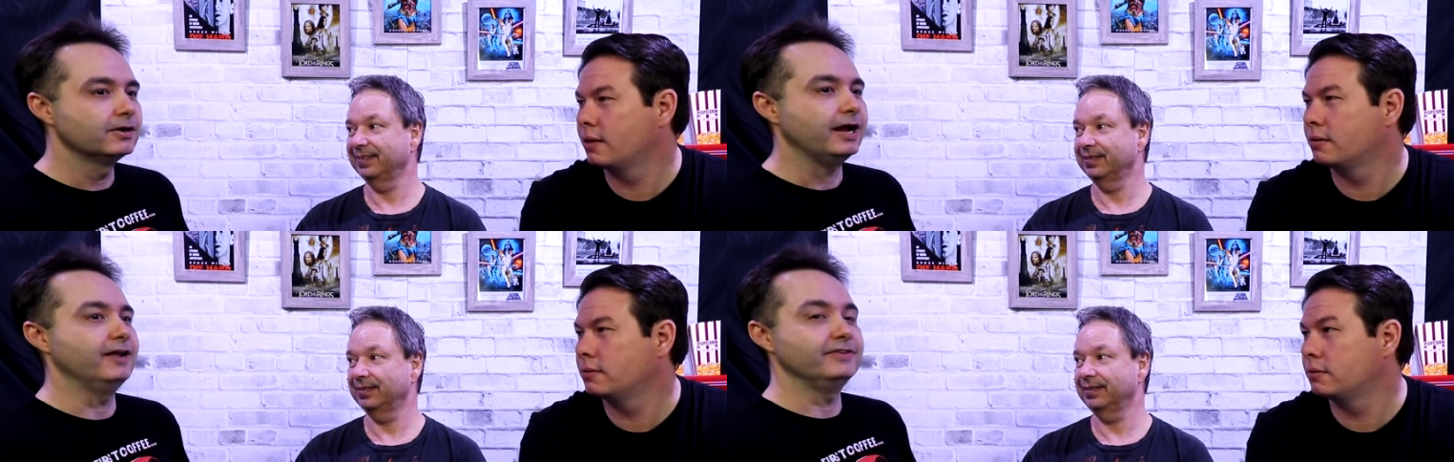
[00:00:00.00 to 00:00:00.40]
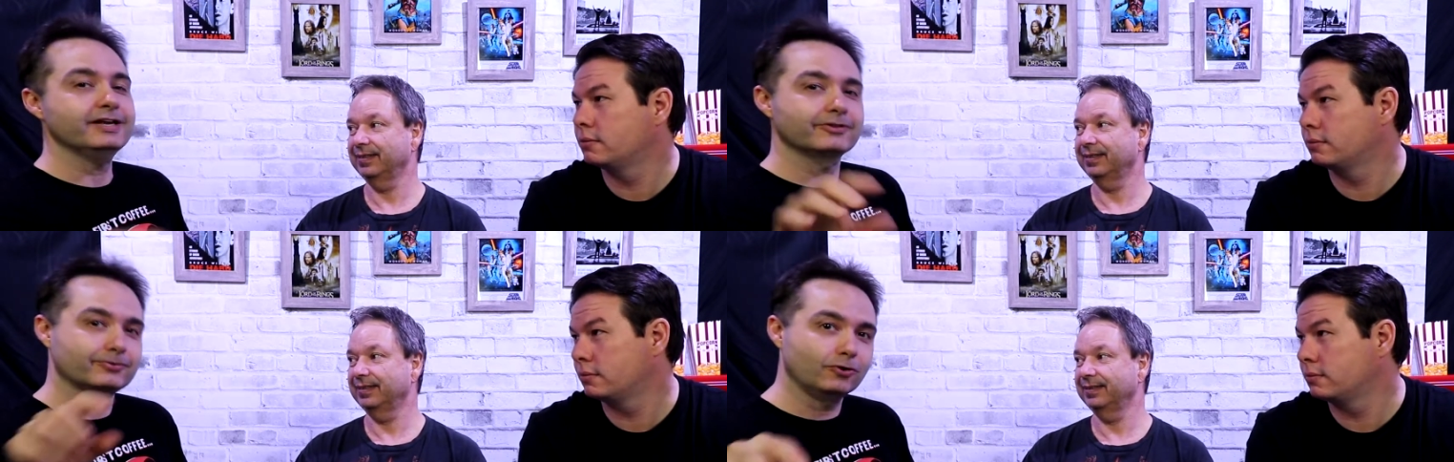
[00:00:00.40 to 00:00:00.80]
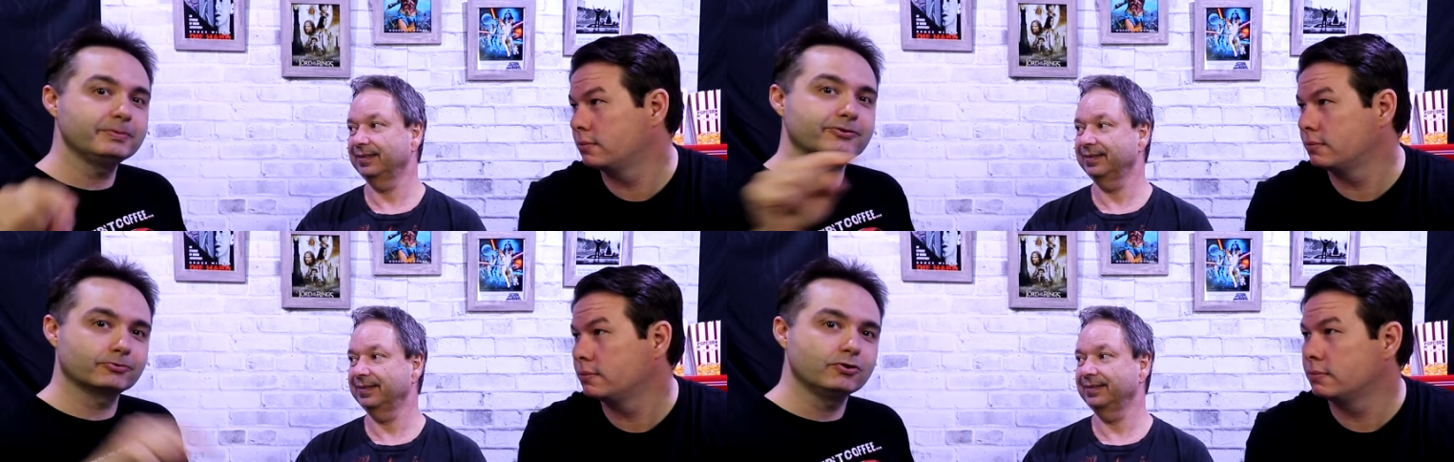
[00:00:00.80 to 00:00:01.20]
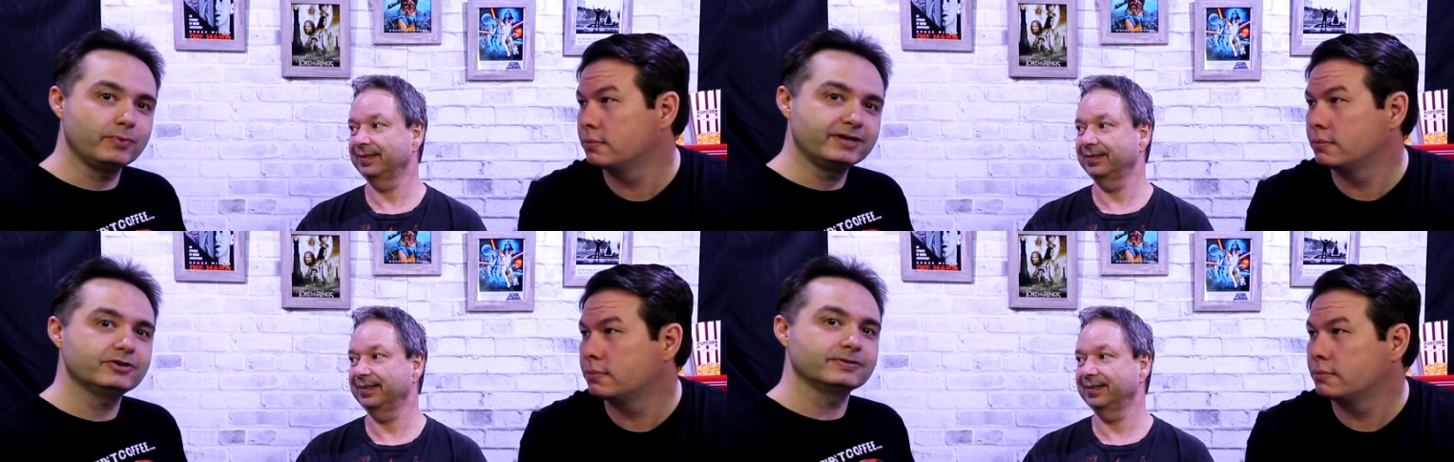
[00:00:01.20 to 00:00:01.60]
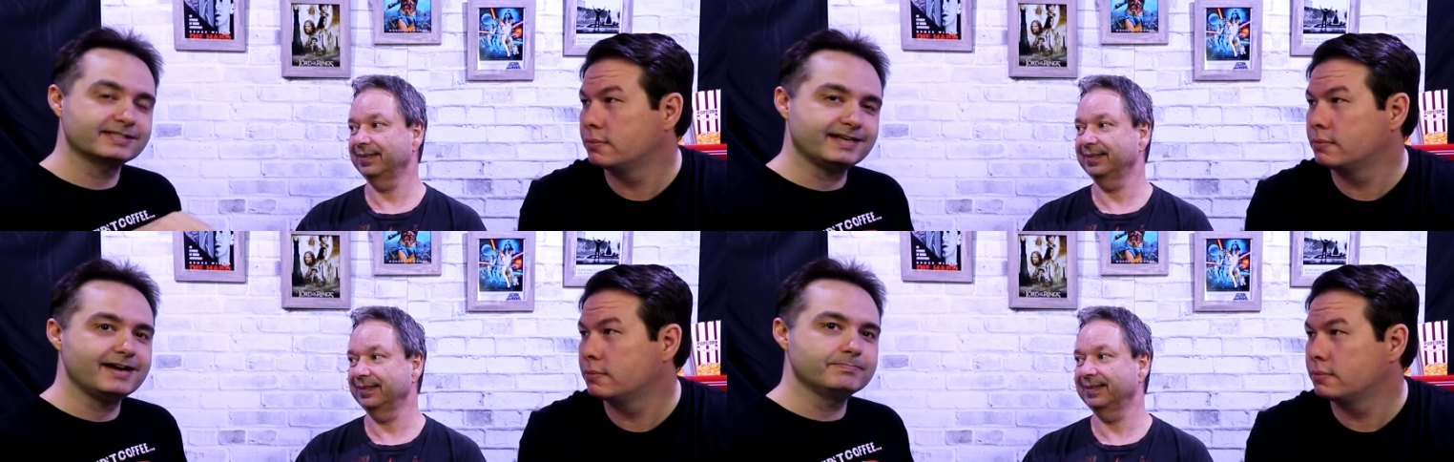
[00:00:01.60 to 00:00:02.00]
Speaker 1: and they could throw me through a window and
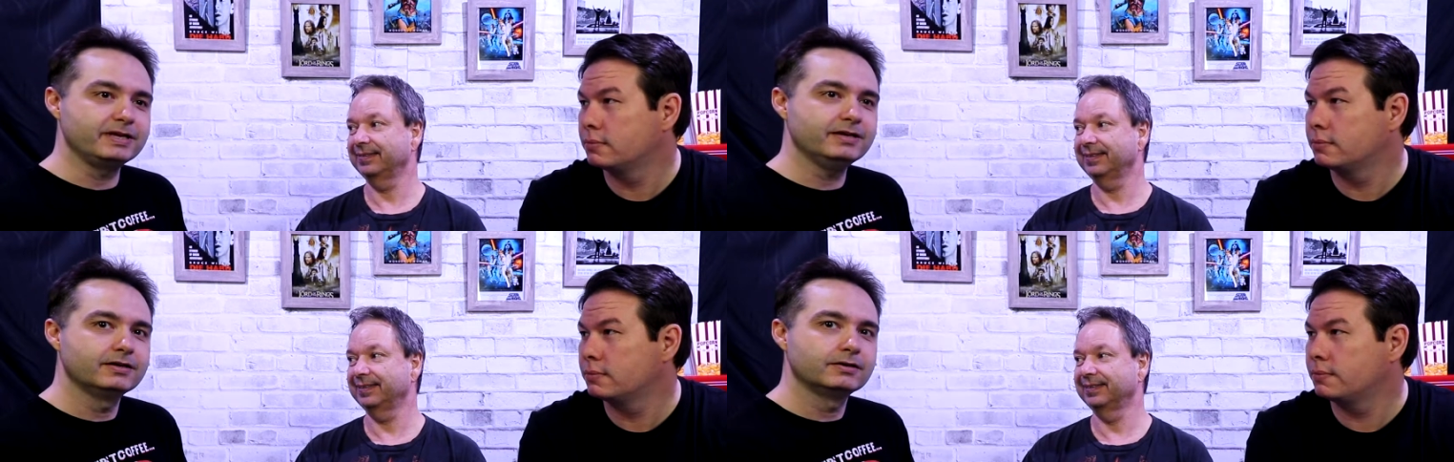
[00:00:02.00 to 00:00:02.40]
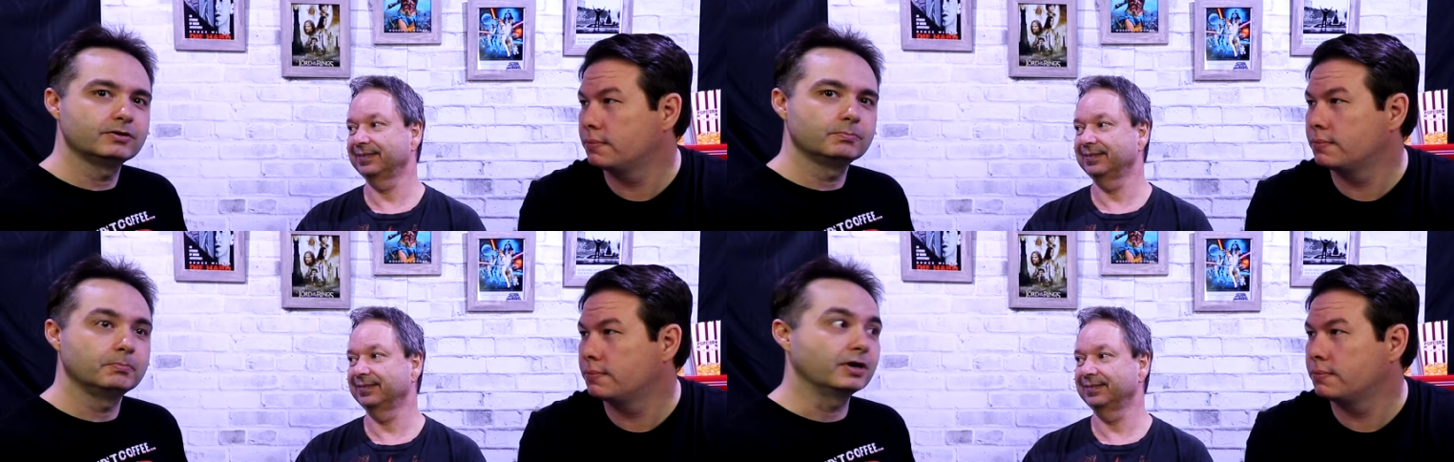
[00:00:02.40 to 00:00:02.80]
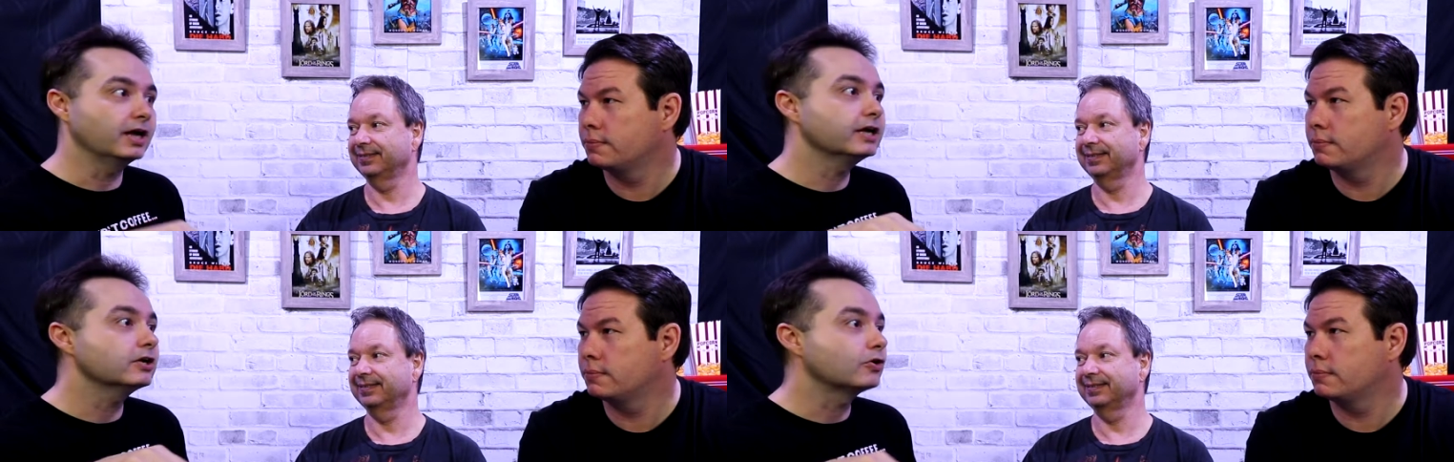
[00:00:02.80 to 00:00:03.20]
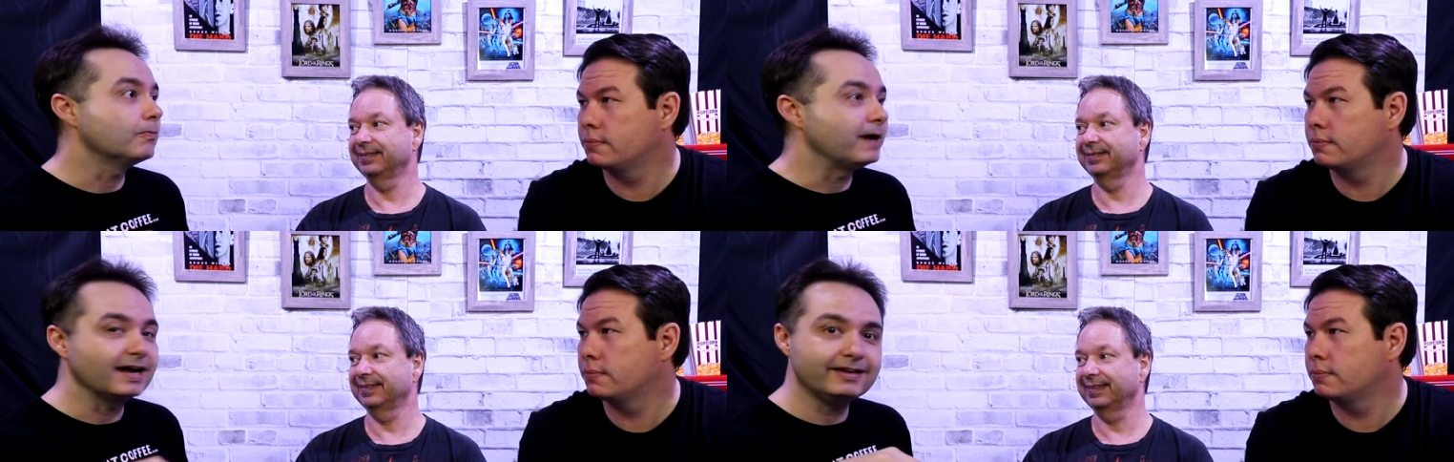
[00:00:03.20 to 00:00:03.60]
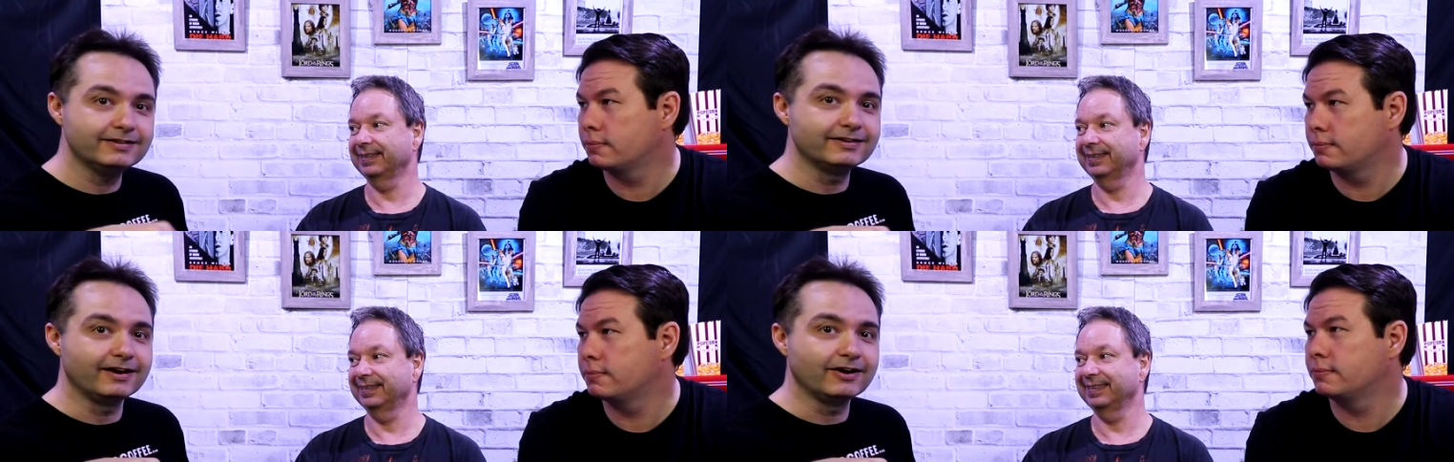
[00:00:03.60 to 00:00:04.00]
stab me, but I'm gonna go back in
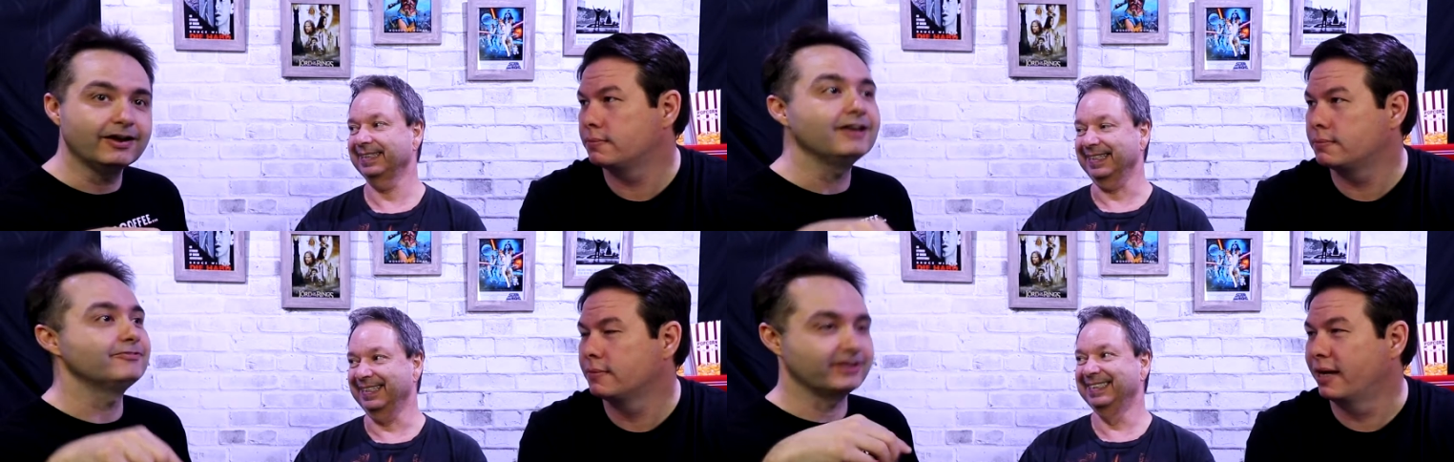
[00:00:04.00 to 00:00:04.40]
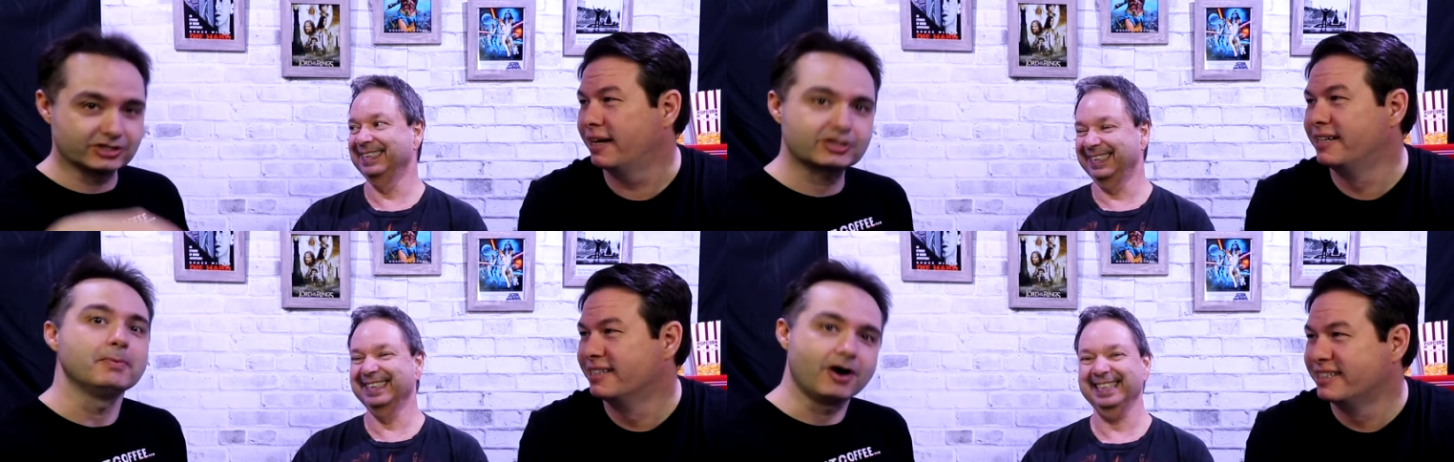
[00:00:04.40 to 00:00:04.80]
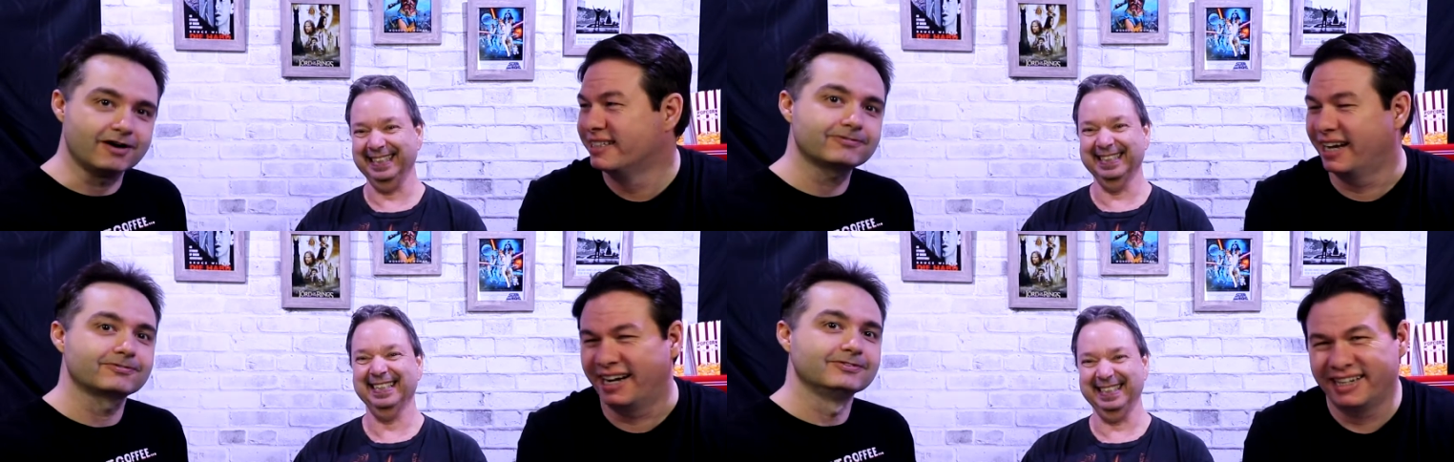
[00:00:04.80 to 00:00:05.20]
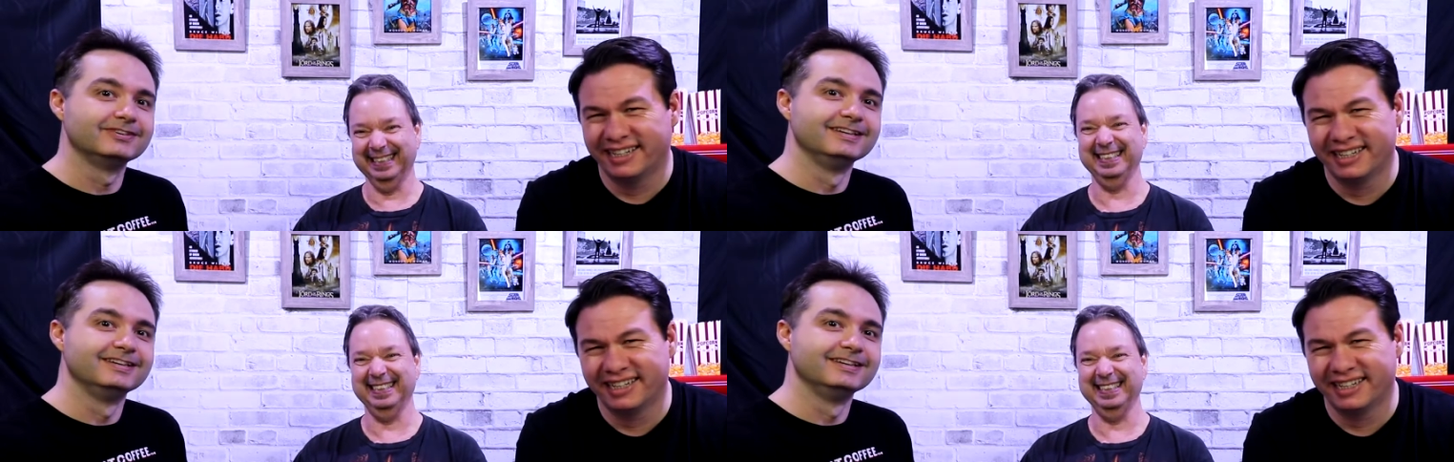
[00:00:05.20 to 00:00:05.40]
there yeah. and finish them off. yeah.